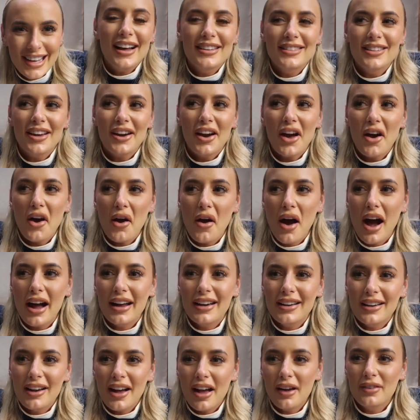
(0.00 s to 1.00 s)
don't know,
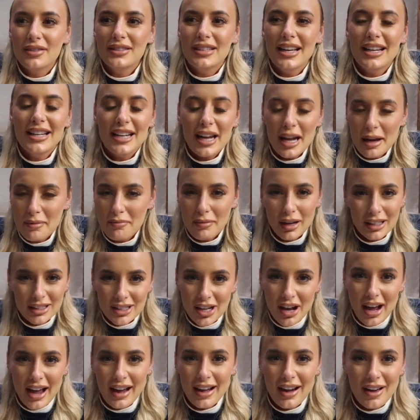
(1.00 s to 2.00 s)
I said it in my
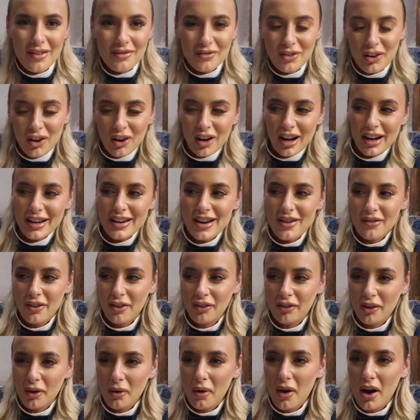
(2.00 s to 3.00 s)
Thailand vlog, I
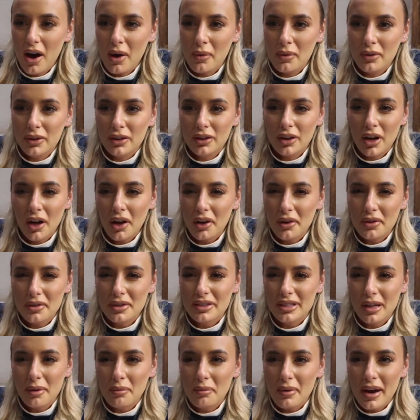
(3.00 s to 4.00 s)
never thought I would go
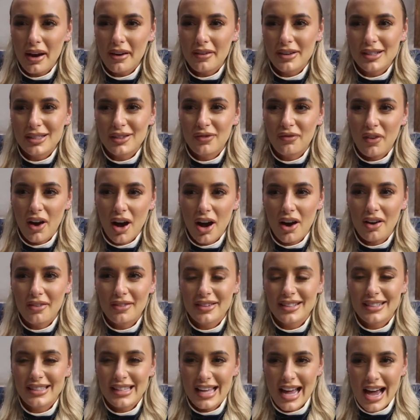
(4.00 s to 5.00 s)
somewhere as
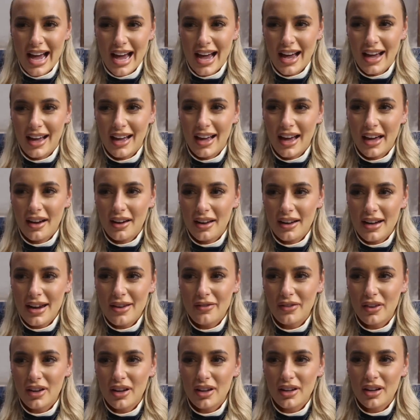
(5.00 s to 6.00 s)
far as that, and I
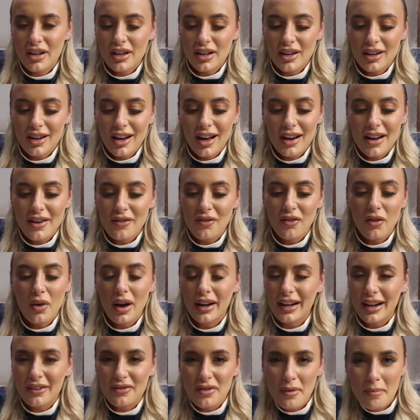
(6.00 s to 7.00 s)
never
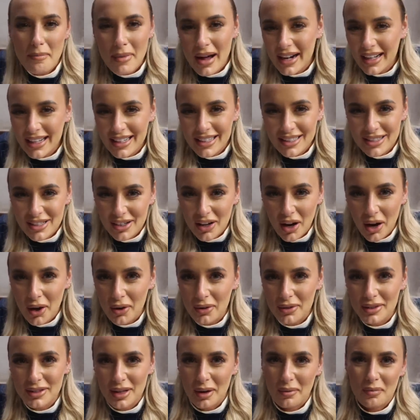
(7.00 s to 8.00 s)
thought I'd have the money to
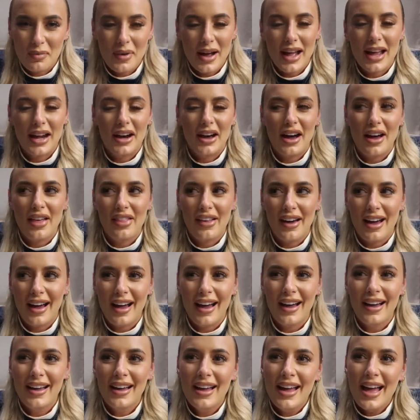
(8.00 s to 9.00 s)
go somewhere like
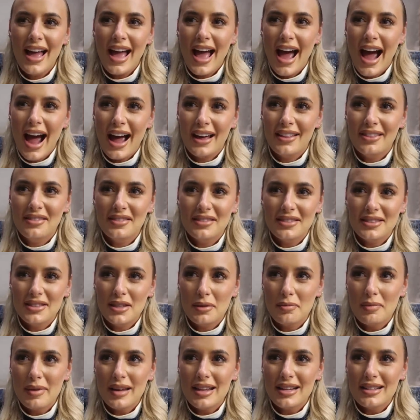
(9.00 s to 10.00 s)
that, and
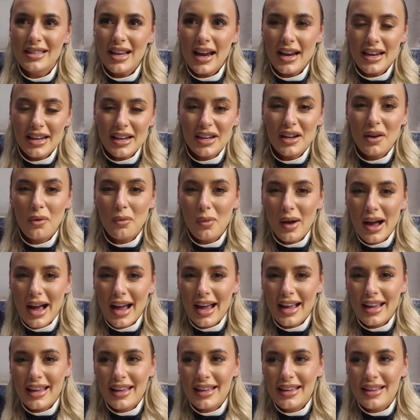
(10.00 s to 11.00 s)
to be taken
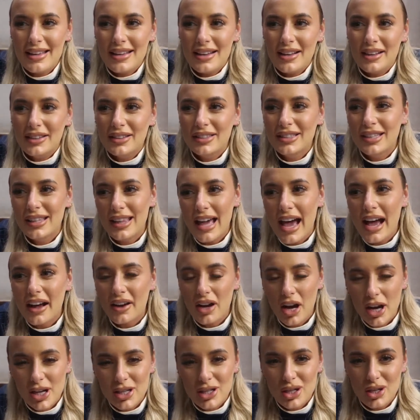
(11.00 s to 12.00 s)
away to
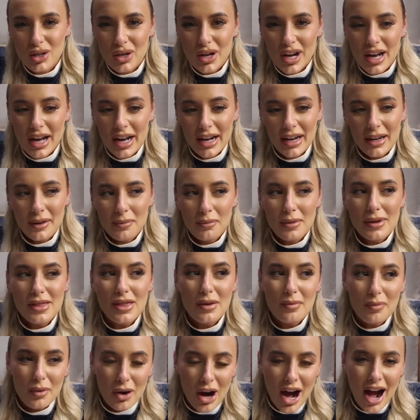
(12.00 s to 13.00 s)
that country with
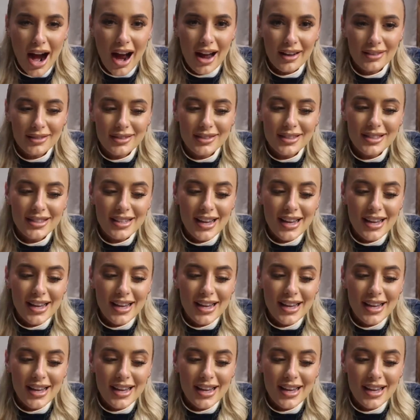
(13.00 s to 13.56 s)
a brand.